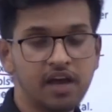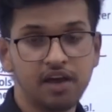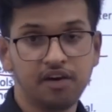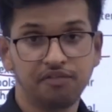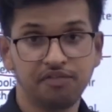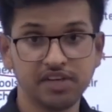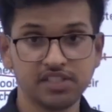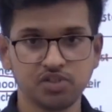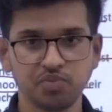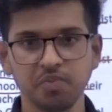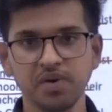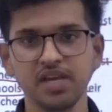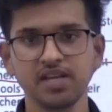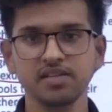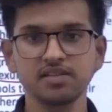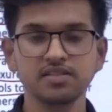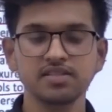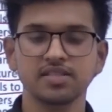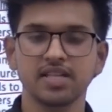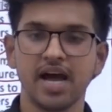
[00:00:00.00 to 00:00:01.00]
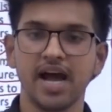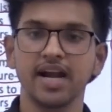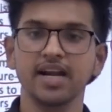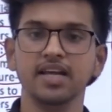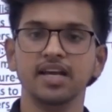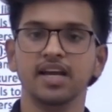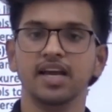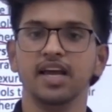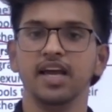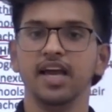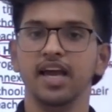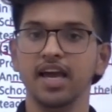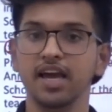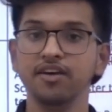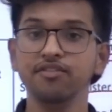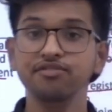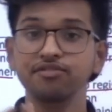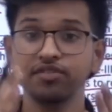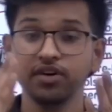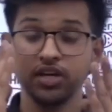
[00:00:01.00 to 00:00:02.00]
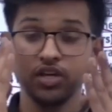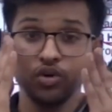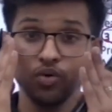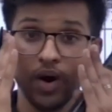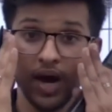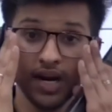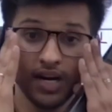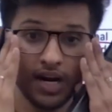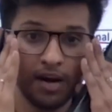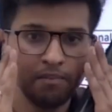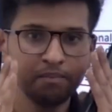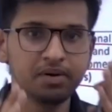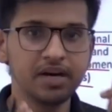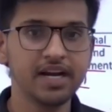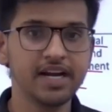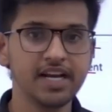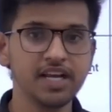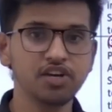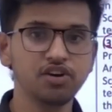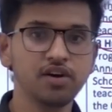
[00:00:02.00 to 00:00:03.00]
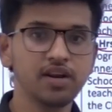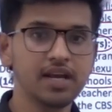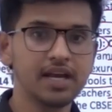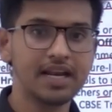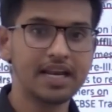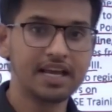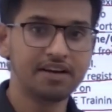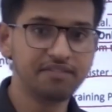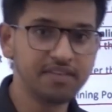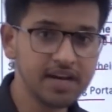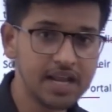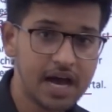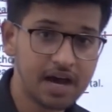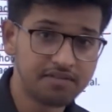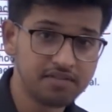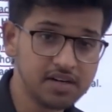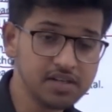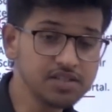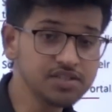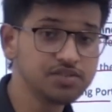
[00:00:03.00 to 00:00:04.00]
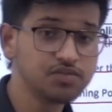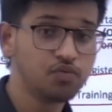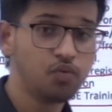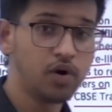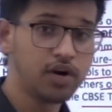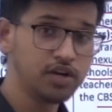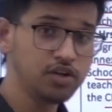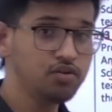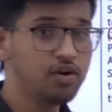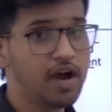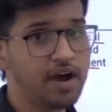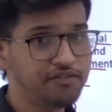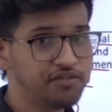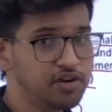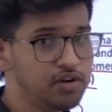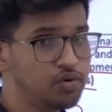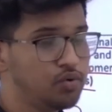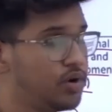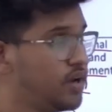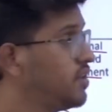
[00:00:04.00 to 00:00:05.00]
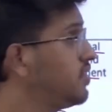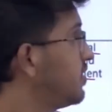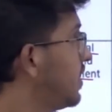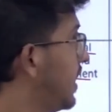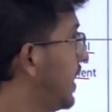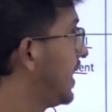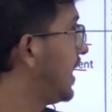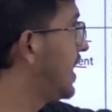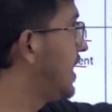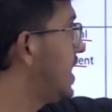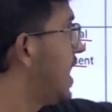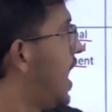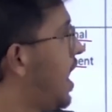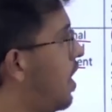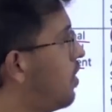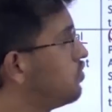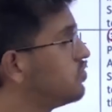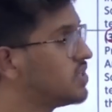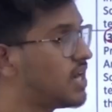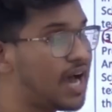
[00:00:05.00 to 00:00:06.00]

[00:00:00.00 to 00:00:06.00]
which means that if you are completing your 11 hours, what you have to do is in-house,